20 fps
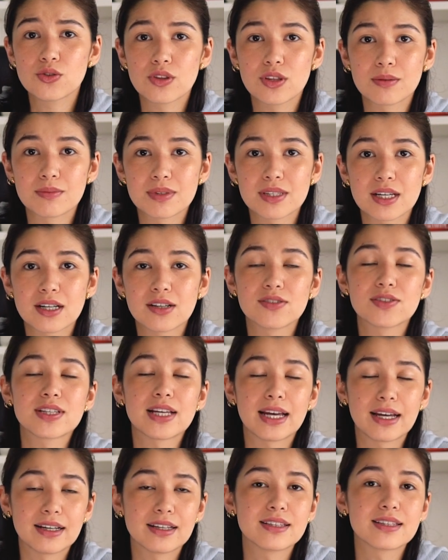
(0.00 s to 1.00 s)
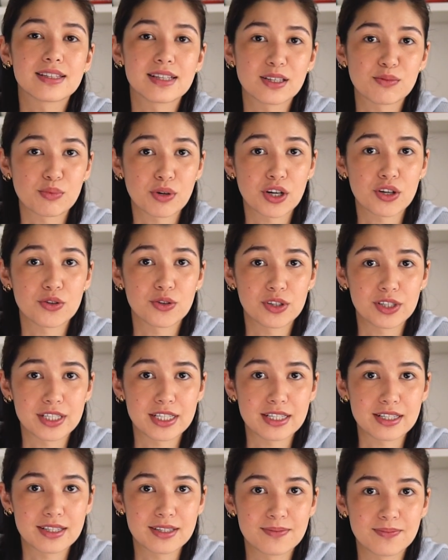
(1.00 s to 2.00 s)
to themselves, and set
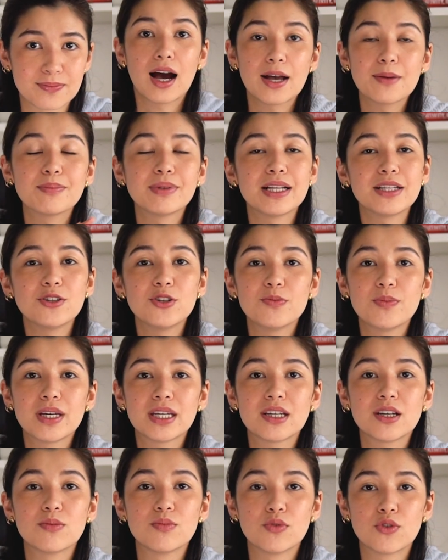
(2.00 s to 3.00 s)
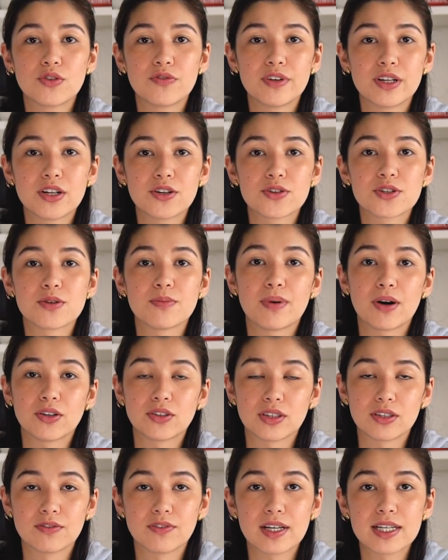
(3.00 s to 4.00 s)
priorities. I plan on making more videos
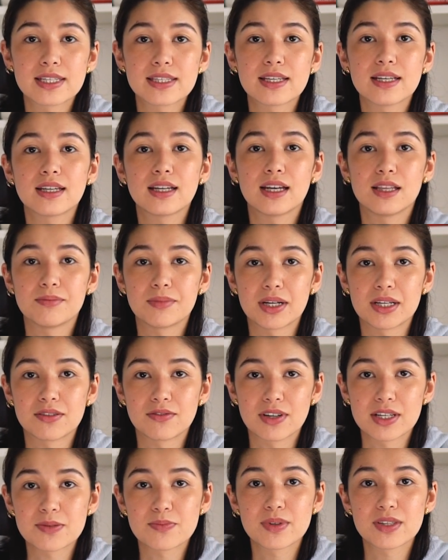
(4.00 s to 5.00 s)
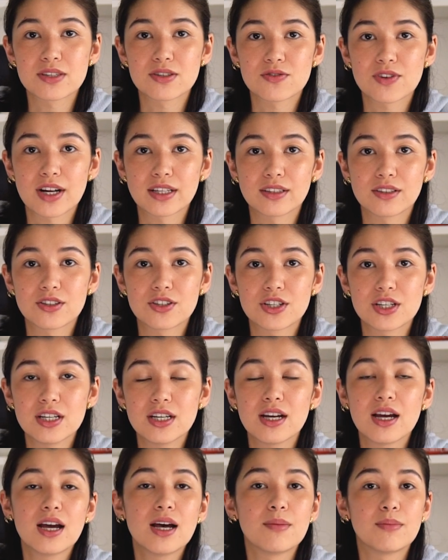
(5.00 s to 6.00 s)
about investing and my investment
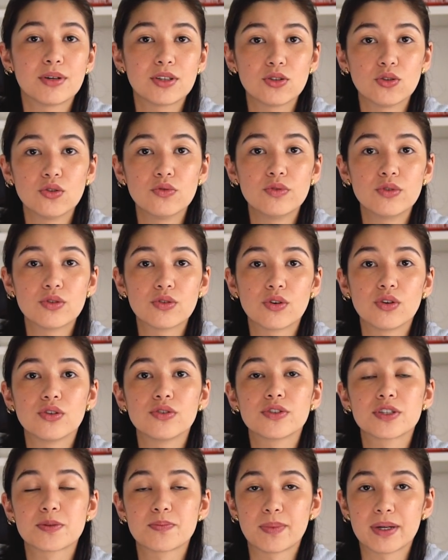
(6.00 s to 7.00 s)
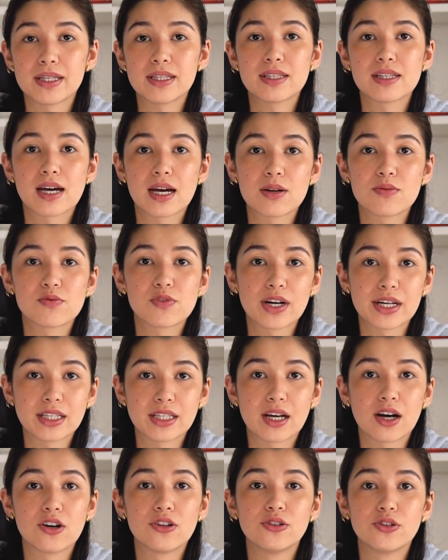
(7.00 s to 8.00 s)
strategy, but overall, spend time right
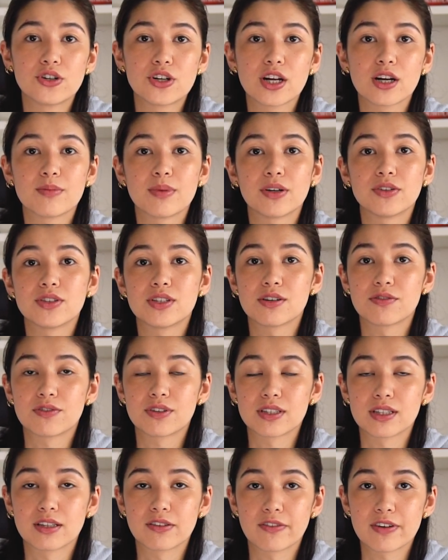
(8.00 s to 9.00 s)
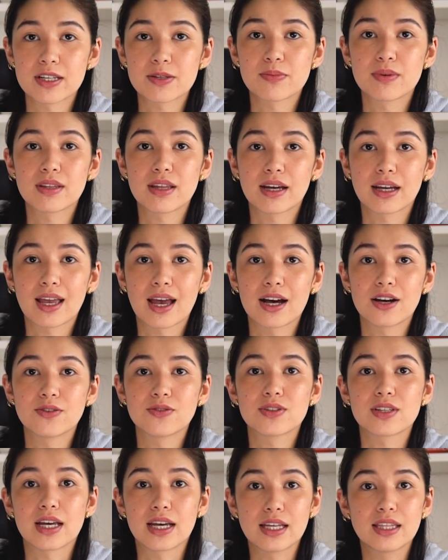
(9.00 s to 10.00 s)
now learning about different investment
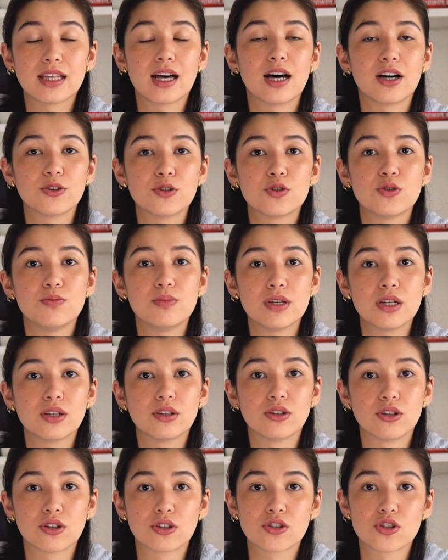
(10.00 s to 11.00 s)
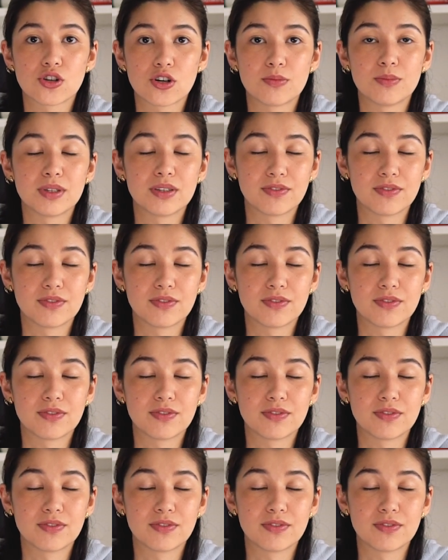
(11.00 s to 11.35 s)
accounts and how to be a long term